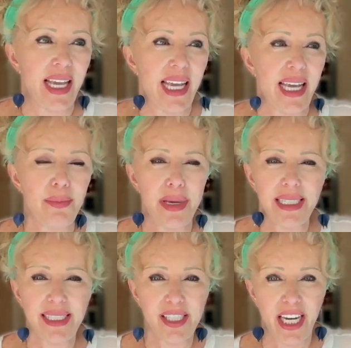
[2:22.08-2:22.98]
It
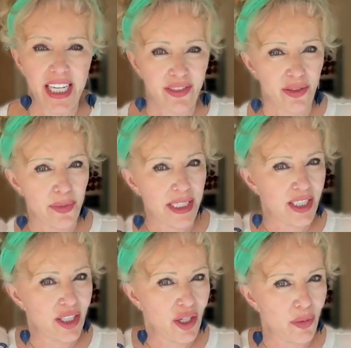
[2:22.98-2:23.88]
makes a change for me
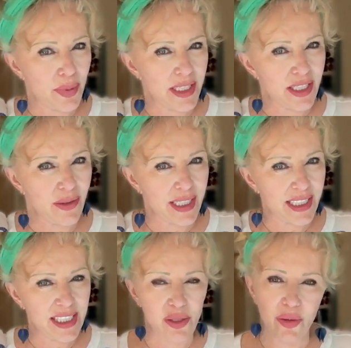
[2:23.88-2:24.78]
to not be doing
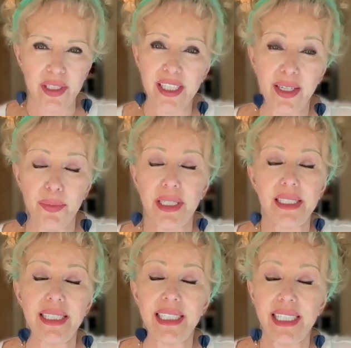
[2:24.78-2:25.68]
this all the time
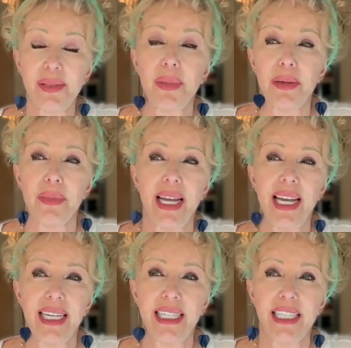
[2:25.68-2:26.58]
because it does make my
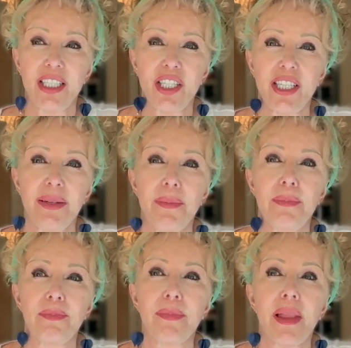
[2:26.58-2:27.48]
head itch,
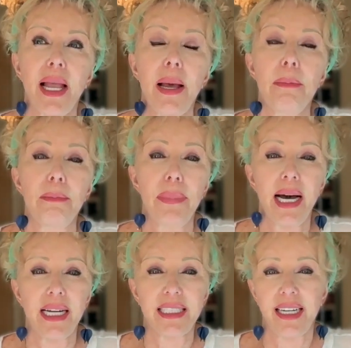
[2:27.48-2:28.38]

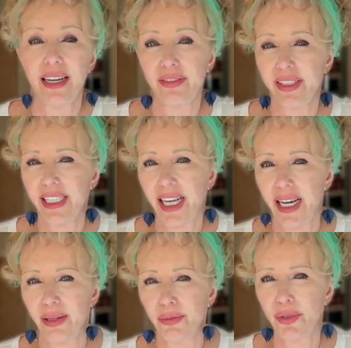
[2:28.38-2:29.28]
but I've
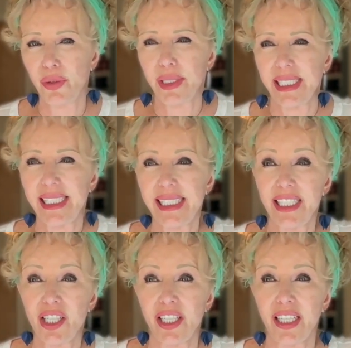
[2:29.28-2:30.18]
come to a
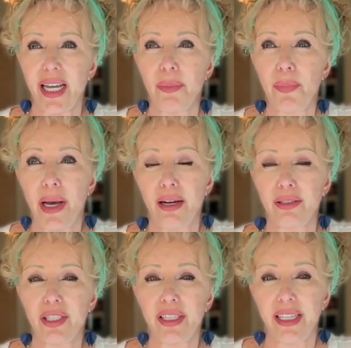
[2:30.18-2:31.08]
decision
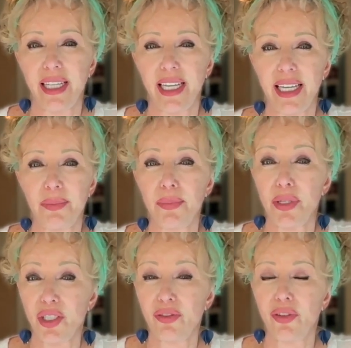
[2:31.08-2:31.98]
about the
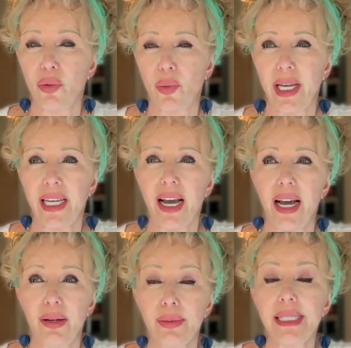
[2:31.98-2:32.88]
beautiful wig
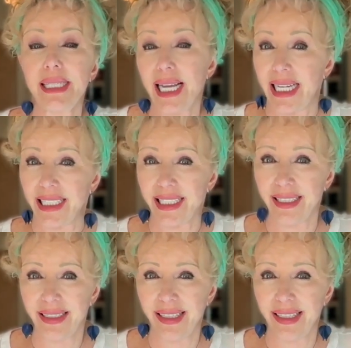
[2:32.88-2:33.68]
I was sent.